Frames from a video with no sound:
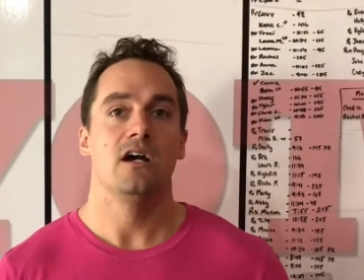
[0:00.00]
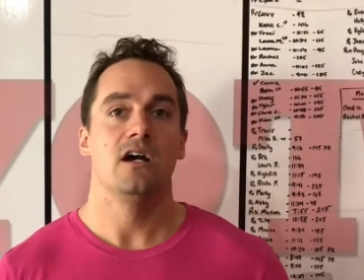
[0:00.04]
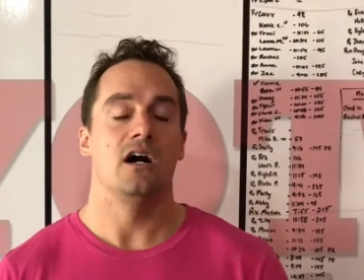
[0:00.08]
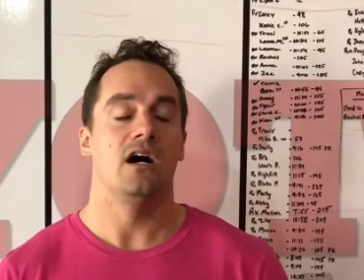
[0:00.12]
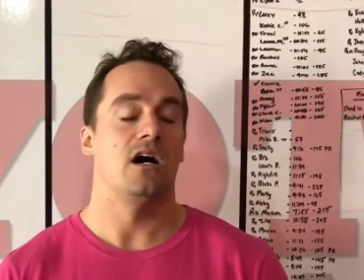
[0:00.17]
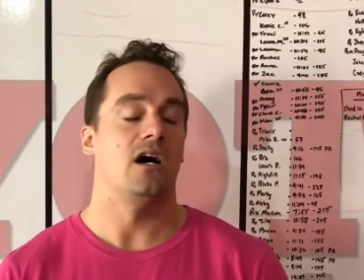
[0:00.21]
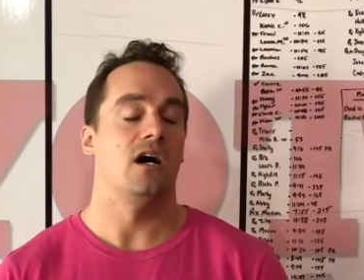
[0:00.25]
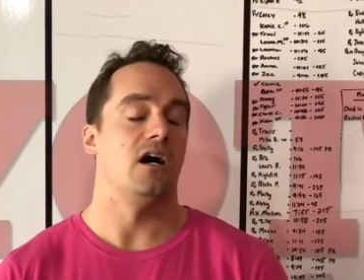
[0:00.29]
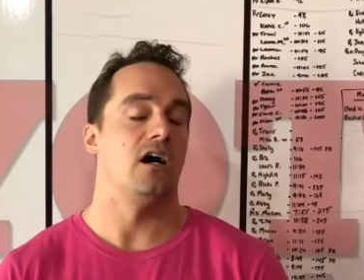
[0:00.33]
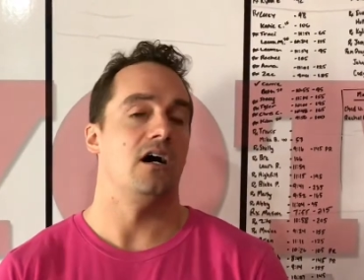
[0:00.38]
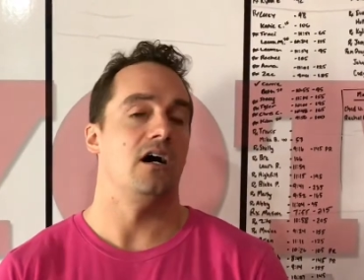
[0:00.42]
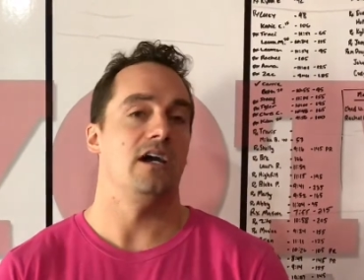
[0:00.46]

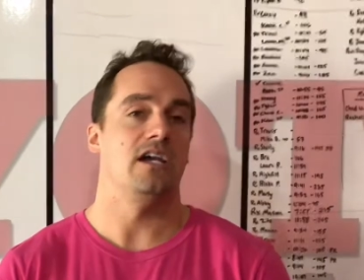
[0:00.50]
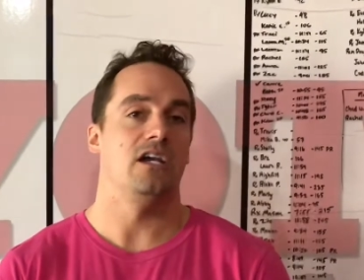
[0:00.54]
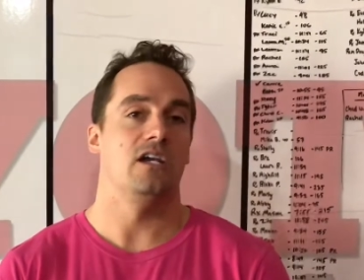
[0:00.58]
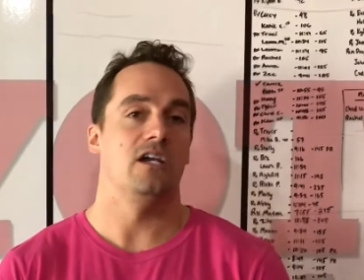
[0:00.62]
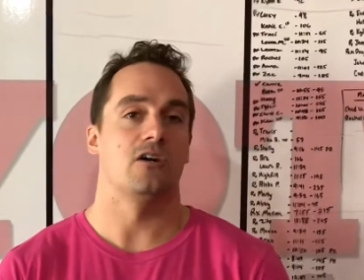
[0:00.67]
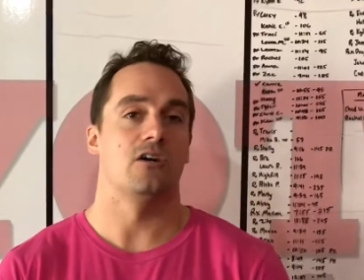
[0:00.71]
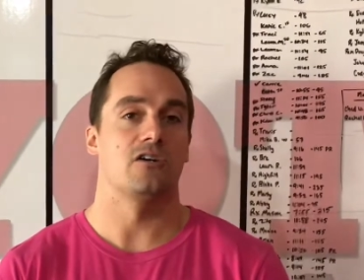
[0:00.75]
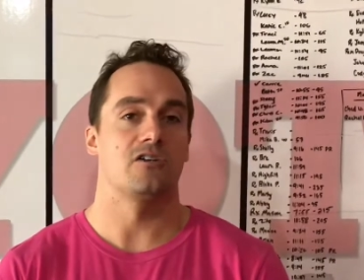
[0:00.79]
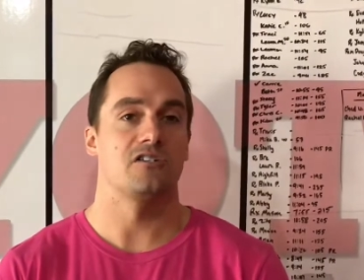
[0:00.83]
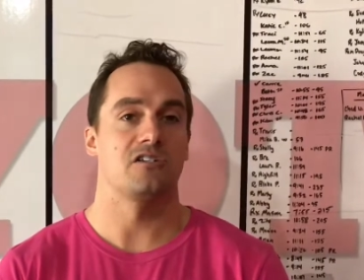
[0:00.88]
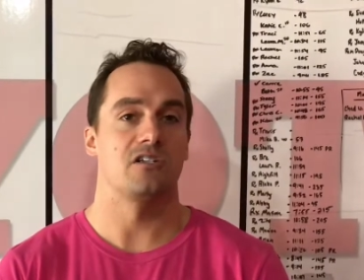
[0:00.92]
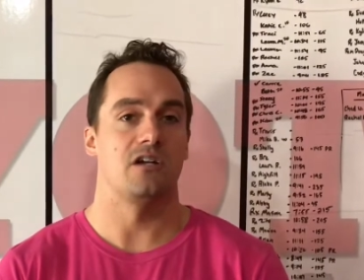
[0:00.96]
uh, in
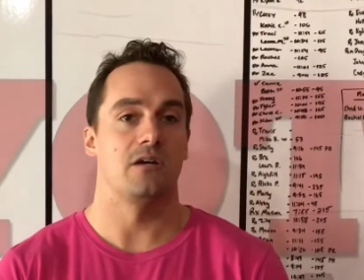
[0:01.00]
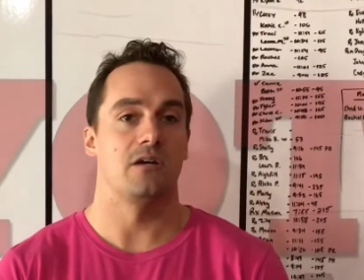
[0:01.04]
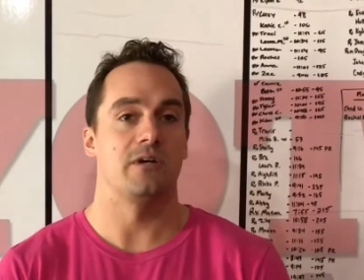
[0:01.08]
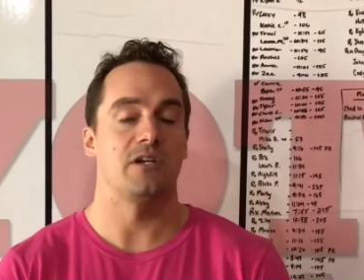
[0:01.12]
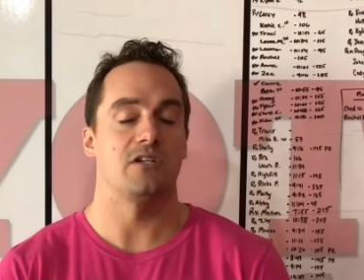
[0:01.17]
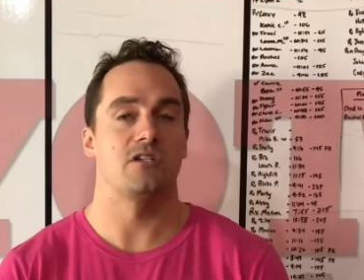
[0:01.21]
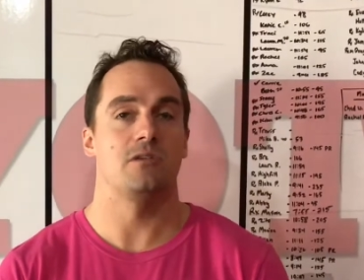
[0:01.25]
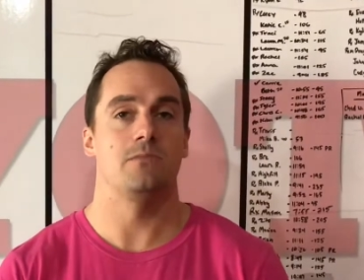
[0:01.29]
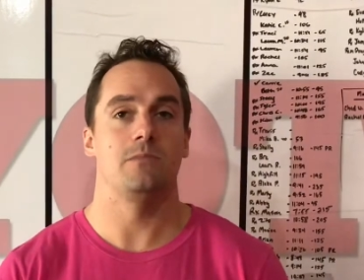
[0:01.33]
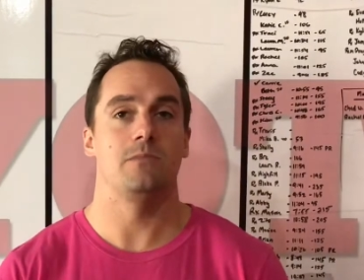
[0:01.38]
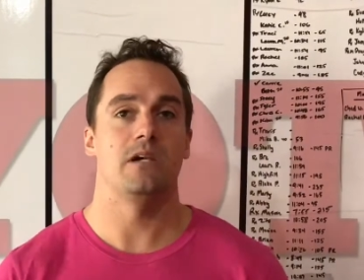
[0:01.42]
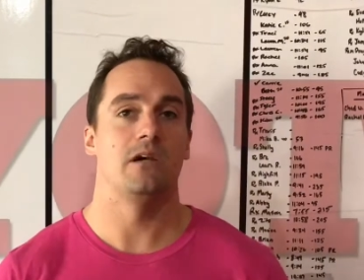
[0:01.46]
our
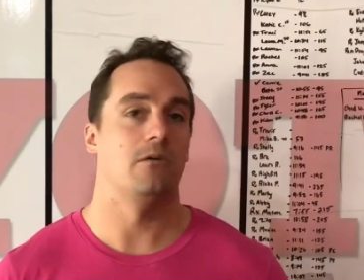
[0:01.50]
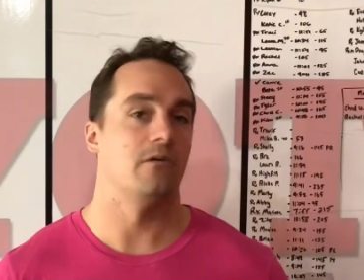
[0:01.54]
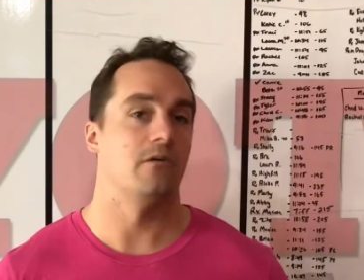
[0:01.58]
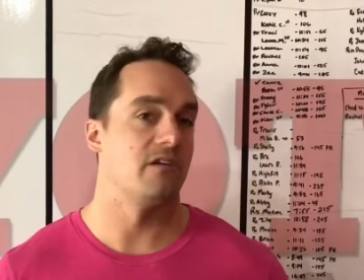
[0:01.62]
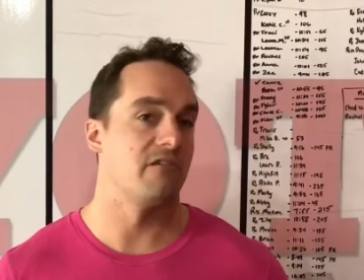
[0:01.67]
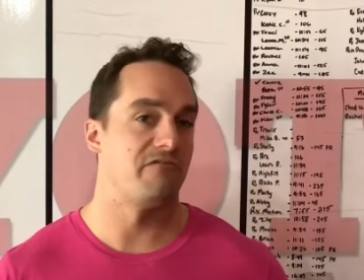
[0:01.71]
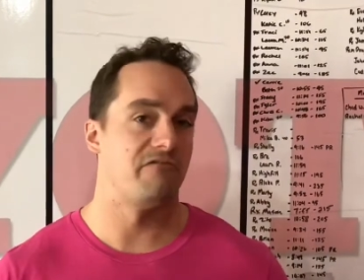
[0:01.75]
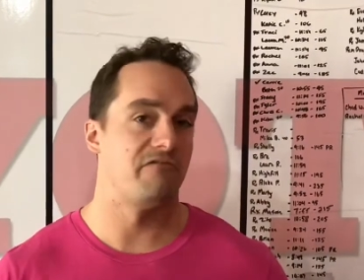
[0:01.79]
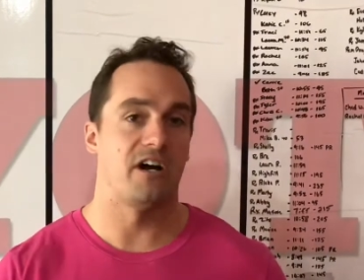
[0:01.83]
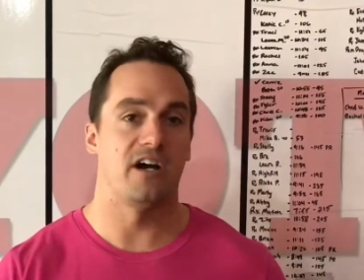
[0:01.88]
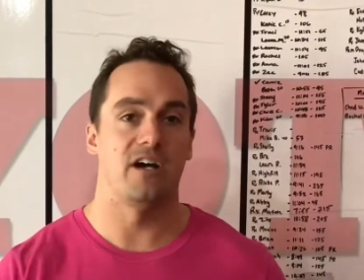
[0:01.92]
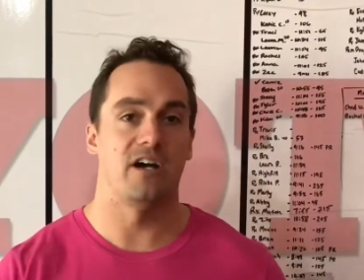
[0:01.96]
stomach to be able to
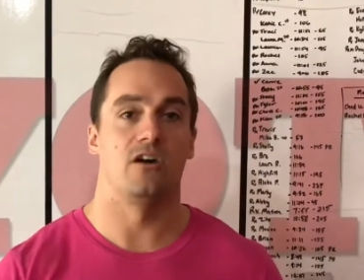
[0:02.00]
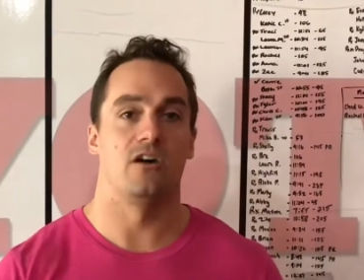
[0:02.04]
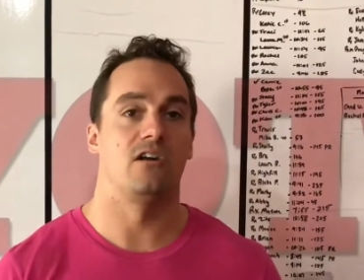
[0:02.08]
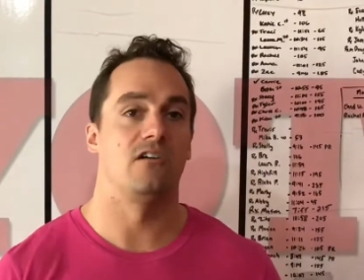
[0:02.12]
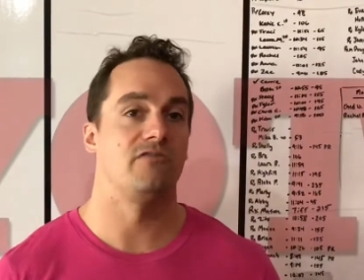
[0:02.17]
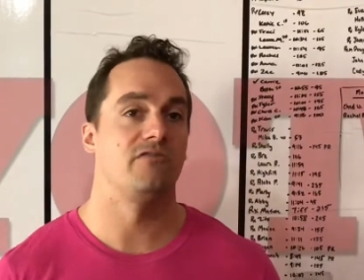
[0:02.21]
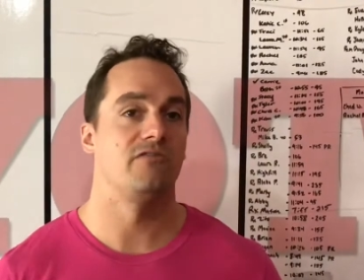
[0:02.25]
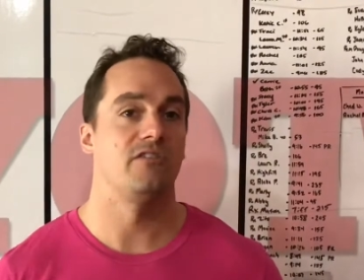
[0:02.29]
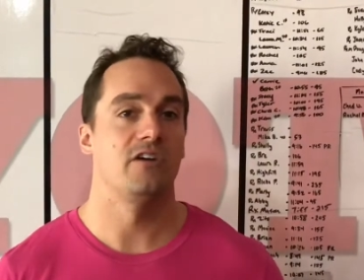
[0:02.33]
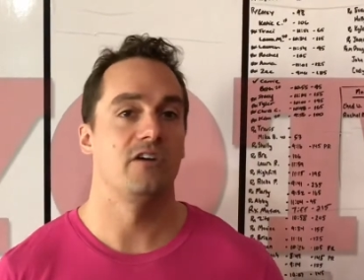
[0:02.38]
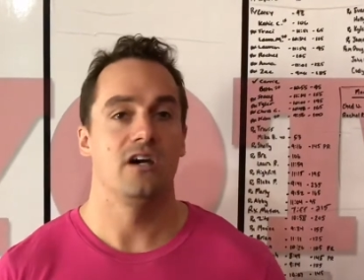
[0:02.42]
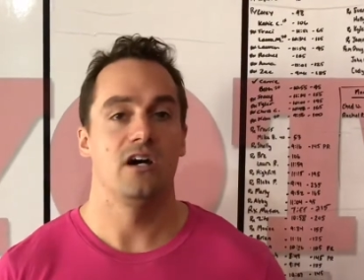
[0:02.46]
fight
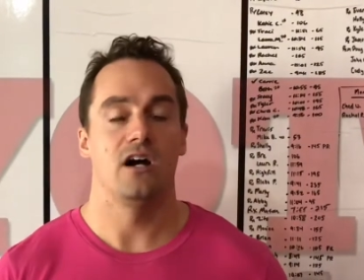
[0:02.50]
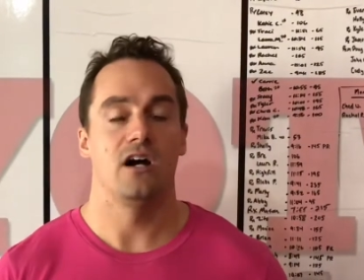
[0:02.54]
off